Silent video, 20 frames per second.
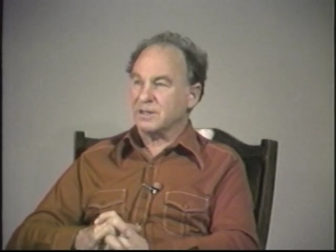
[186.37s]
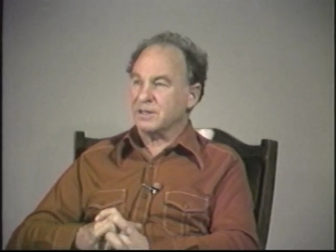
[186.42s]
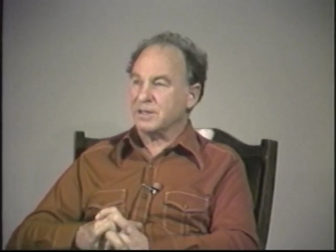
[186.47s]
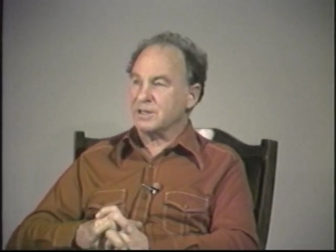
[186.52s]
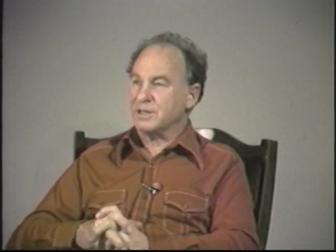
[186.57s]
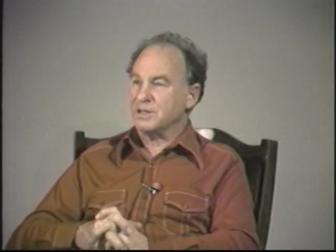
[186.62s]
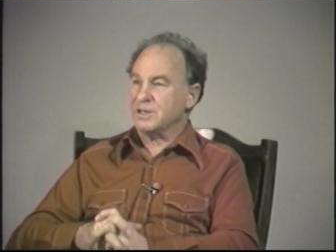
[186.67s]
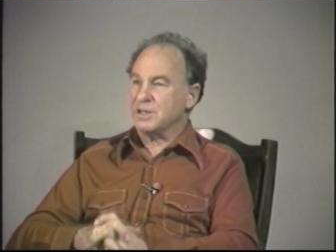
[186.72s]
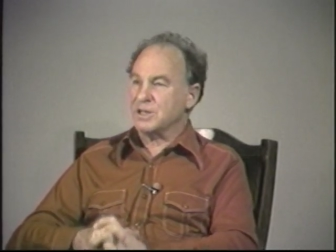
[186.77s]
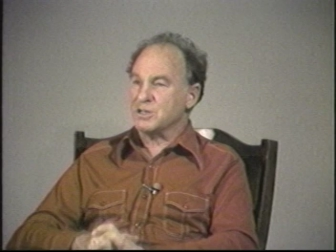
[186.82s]

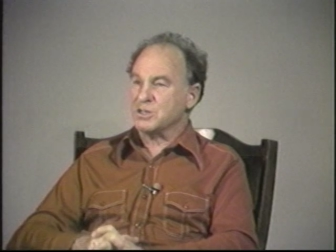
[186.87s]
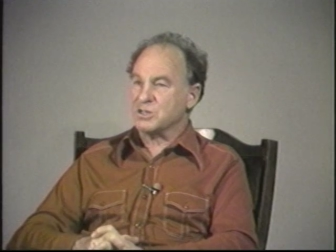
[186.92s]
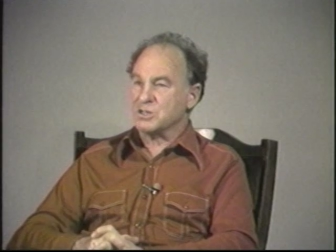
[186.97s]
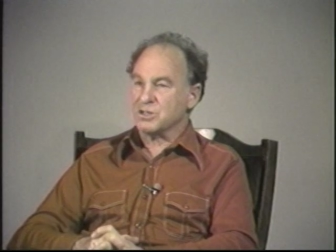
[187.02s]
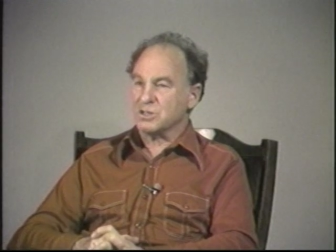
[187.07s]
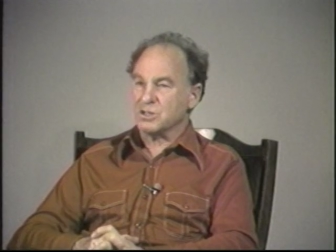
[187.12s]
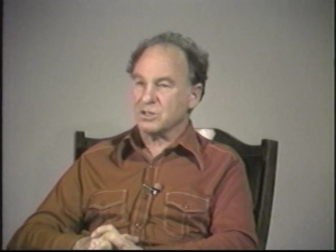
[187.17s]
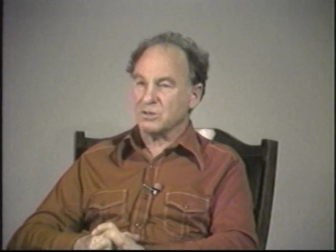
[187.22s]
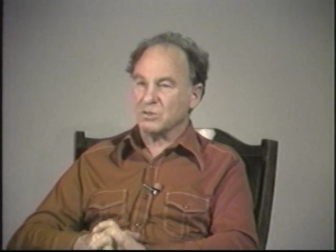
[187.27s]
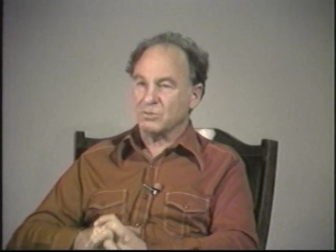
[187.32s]
that
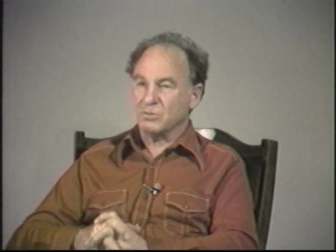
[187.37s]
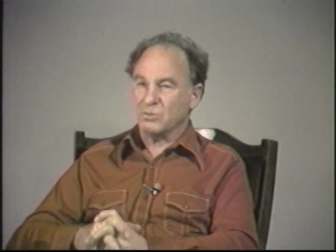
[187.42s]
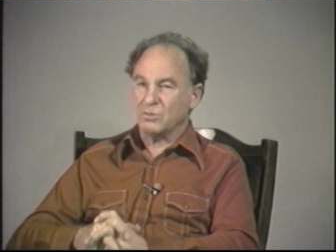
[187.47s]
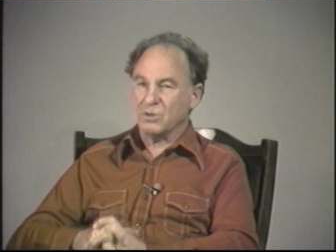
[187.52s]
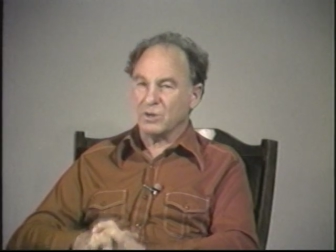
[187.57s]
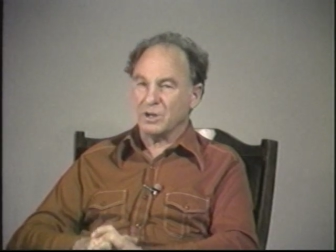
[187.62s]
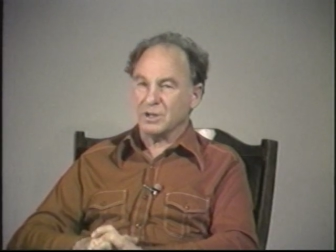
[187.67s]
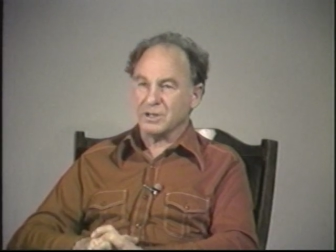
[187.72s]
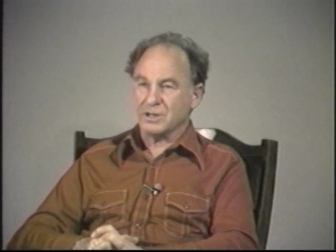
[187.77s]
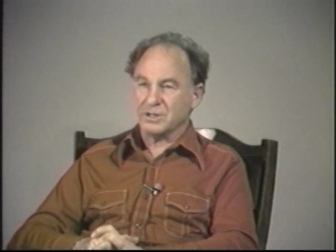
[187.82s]
doesn't
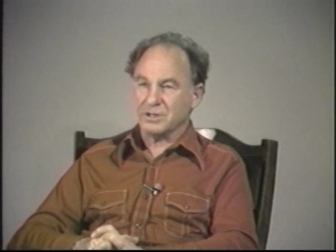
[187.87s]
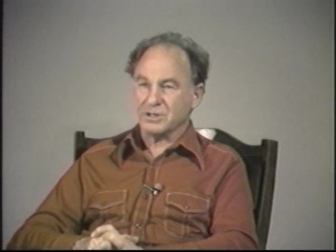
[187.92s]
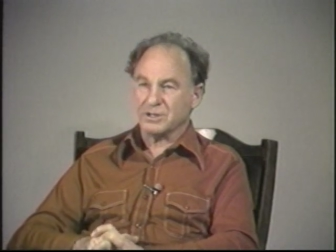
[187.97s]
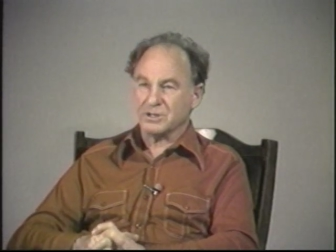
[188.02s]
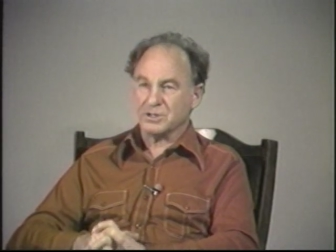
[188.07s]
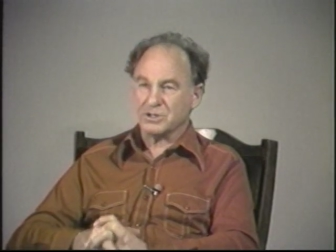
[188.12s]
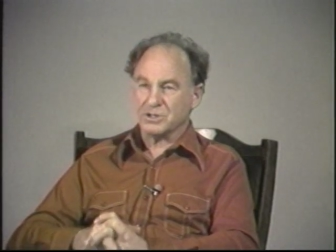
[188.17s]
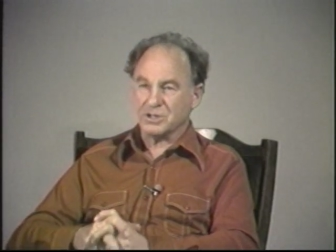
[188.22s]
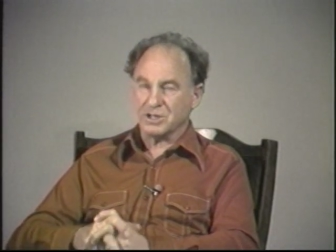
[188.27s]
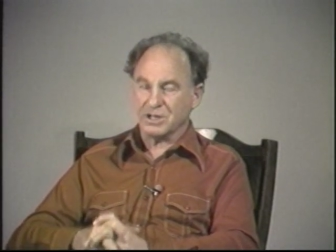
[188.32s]
want to
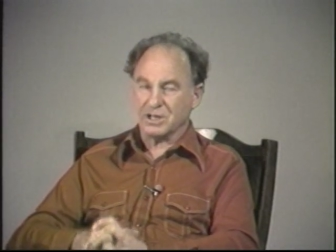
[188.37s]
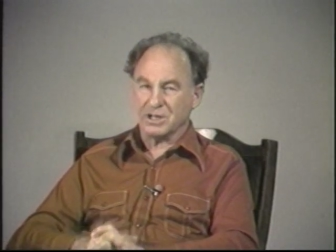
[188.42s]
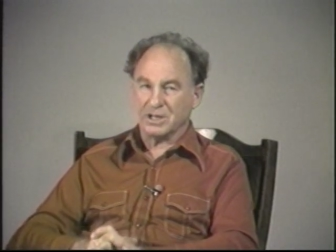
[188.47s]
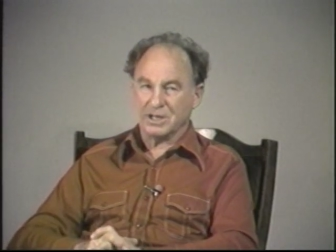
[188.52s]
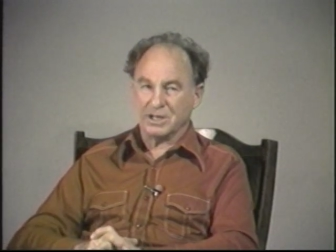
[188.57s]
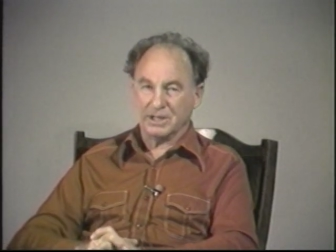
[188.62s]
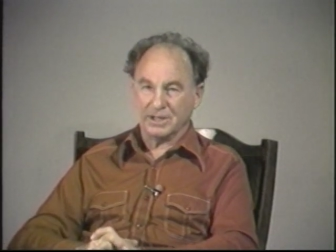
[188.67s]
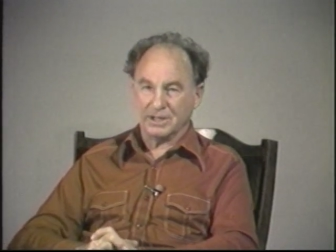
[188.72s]
see.